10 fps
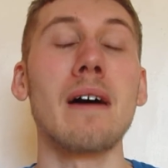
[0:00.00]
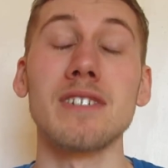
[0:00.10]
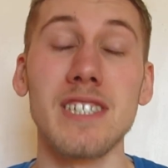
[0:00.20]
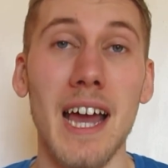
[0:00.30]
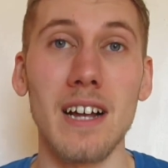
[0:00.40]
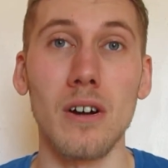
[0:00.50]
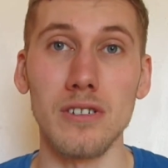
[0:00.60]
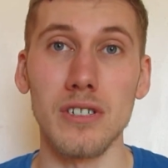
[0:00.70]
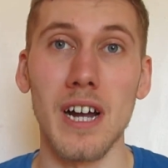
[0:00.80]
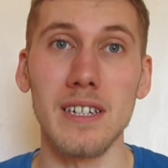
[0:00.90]
have a set
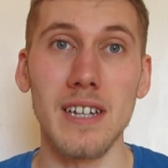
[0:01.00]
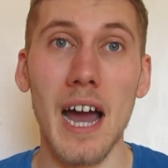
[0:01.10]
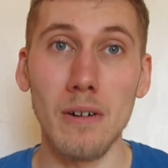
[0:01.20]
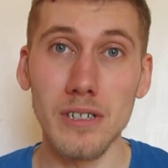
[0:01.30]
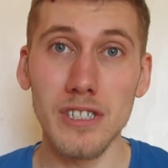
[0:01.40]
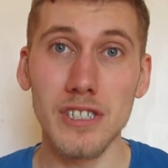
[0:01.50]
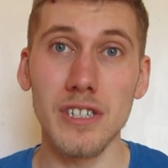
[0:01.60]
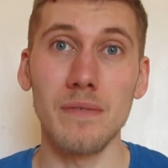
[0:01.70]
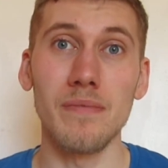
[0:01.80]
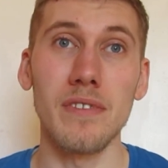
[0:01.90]
contract hours
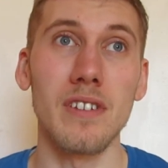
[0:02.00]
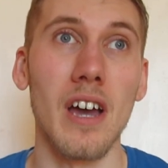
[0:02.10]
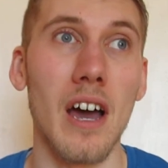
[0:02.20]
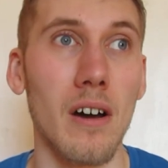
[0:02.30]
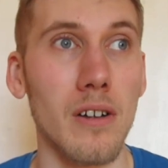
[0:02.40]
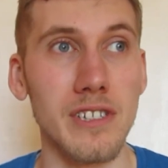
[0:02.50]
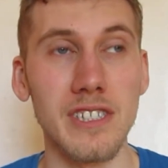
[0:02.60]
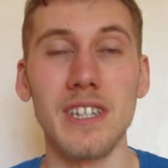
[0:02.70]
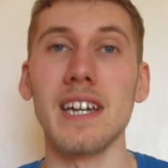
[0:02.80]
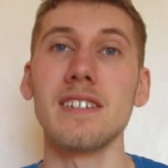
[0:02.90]
on
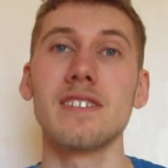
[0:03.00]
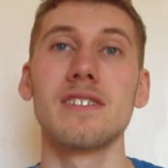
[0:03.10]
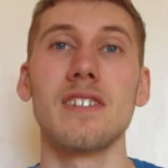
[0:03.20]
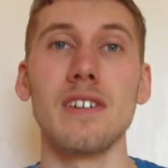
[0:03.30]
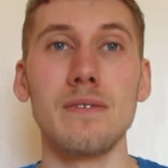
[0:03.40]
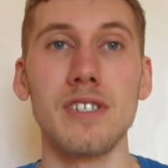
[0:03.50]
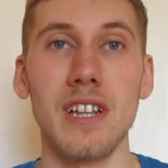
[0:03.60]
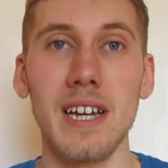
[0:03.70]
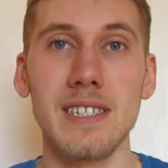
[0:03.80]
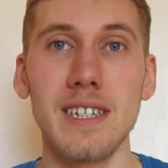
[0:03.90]
these days that you've
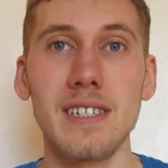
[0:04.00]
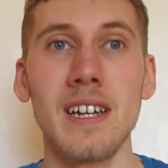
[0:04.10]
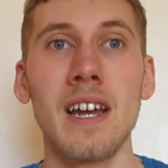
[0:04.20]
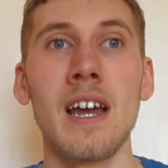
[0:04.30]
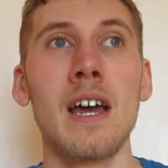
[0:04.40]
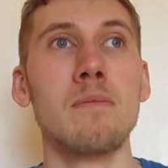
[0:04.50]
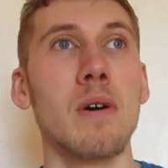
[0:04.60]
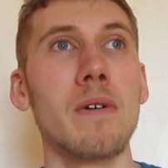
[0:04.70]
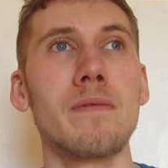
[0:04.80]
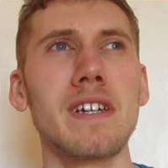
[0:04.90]
selected.
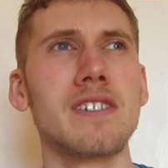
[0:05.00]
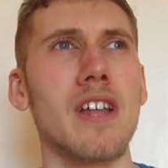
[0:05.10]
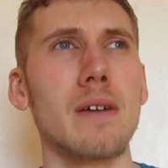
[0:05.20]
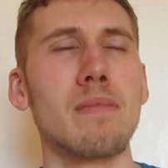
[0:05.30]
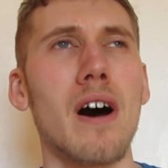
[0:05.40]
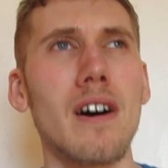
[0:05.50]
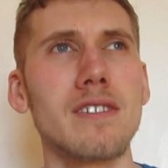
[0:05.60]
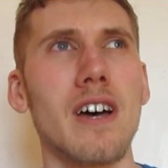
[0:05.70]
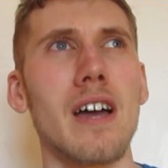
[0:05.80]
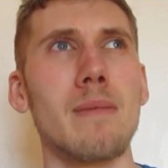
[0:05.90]
But with things like
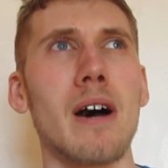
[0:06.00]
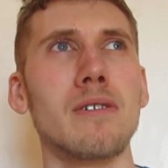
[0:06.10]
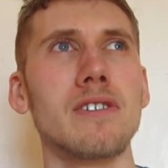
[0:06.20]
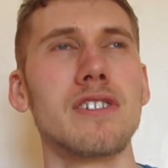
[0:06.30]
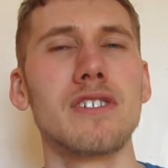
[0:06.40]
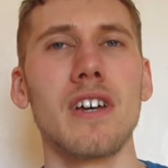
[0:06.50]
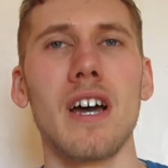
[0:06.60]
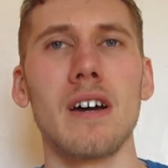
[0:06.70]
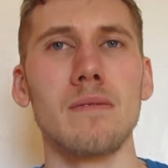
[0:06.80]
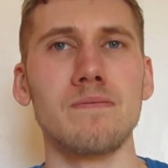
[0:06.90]
part-time hours,
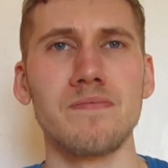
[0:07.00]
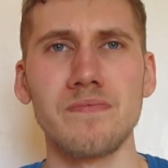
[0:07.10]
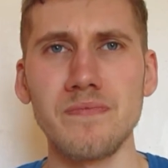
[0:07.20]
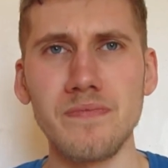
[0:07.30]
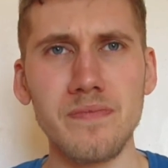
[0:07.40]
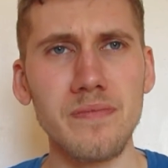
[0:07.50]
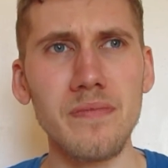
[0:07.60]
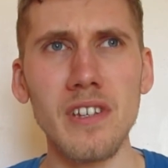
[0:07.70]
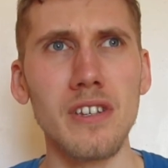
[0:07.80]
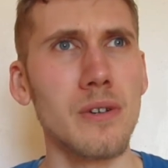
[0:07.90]

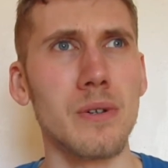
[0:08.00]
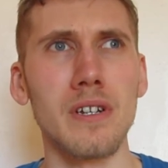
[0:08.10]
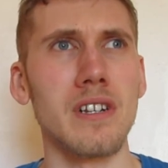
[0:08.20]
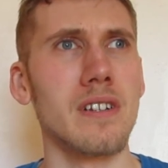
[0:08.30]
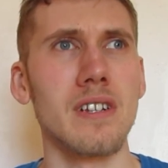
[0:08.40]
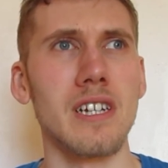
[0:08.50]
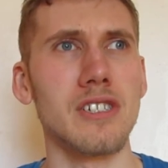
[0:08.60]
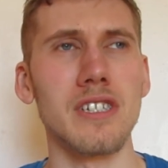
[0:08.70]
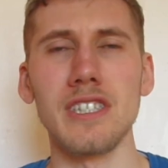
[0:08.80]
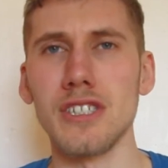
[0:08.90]
you can
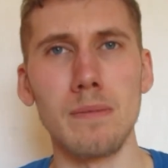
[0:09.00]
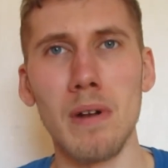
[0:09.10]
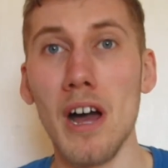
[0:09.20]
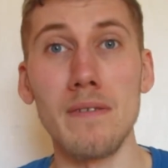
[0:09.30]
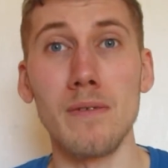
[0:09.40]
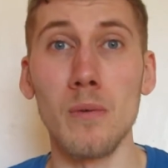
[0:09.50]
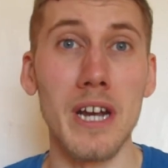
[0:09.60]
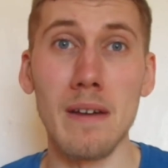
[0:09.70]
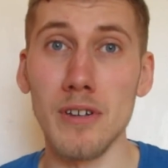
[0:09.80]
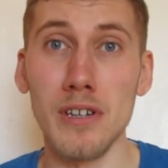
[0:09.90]
literally just apply for
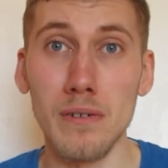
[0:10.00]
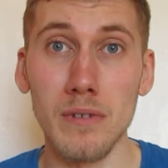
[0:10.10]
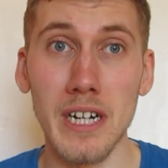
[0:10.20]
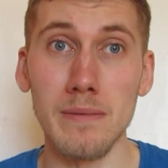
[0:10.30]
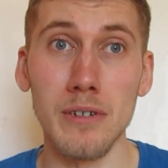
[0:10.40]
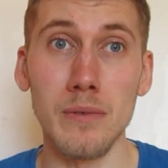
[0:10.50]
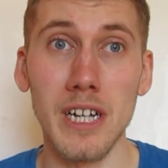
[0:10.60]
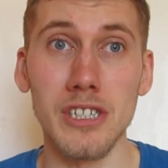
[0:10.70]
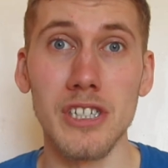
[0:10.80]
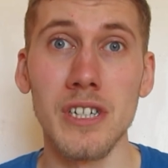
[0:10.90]
whenever you
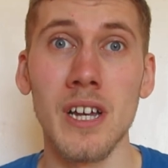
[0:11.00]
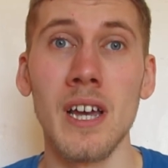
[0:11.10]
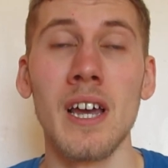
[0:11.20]
wish,